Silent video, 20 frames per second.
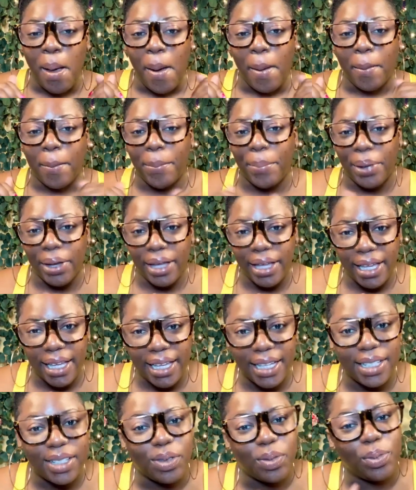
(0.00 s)

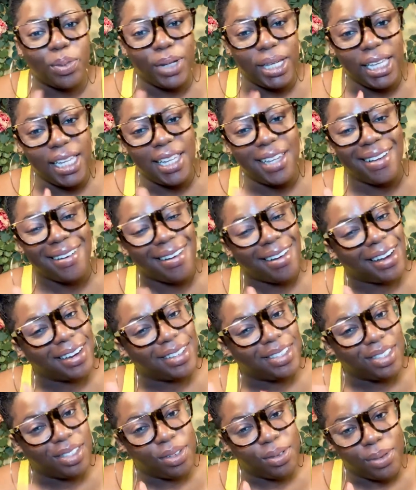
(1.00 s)
but we are
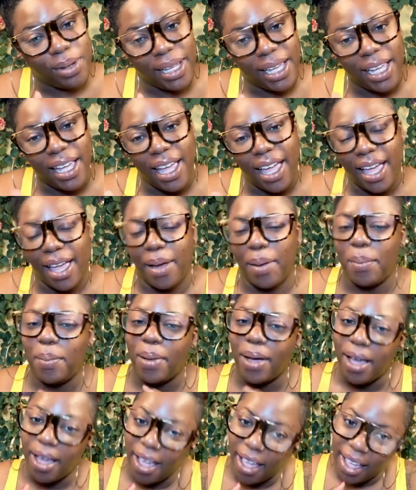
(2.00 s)
doing a
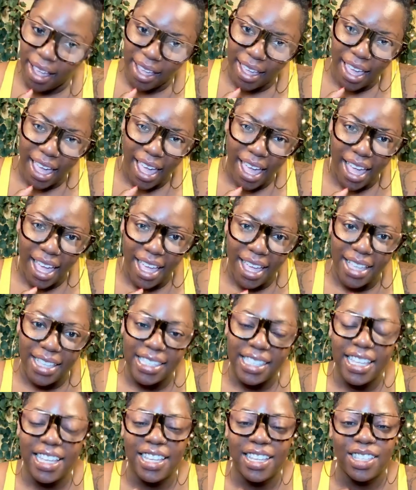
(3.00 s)

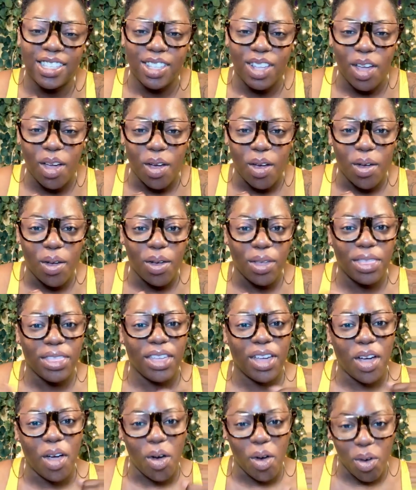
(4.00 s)
podcast. It is called
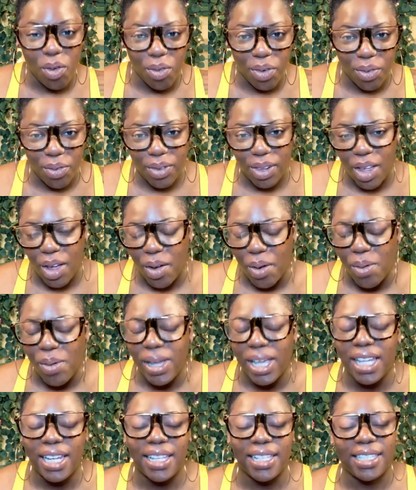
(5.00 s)
The Overflow.
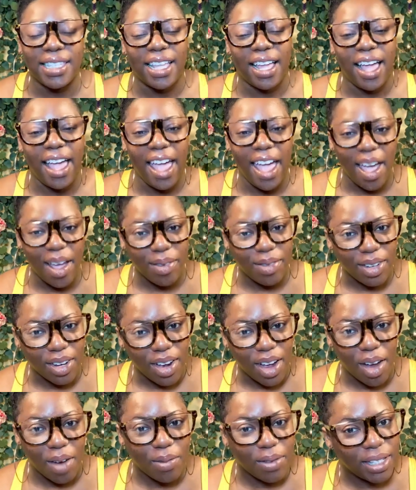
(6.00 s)
It is the after
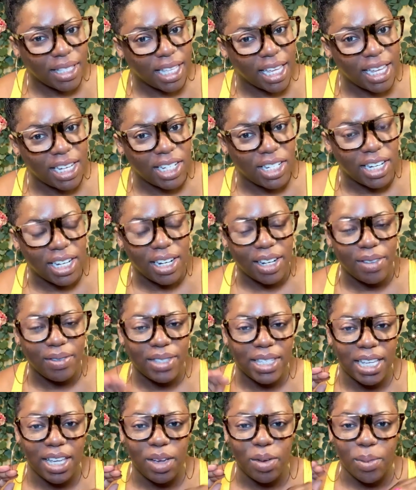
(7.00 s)
conversation of
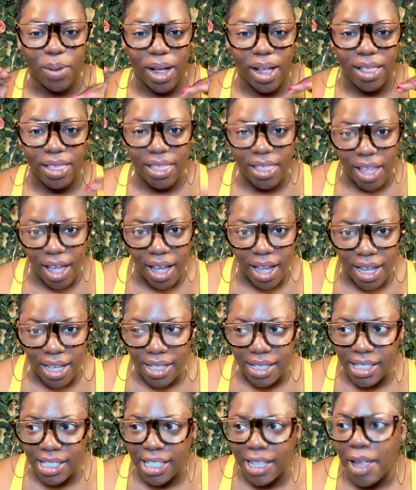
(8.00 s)
Tea and Wild
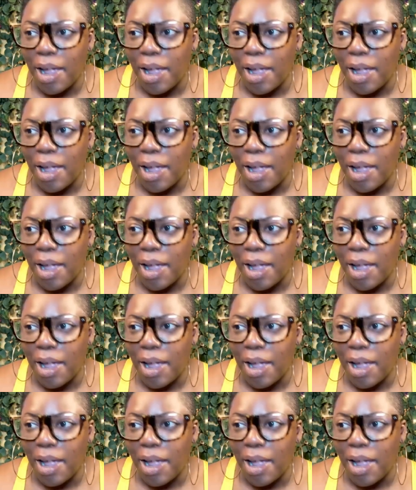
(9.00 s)
Thoughts.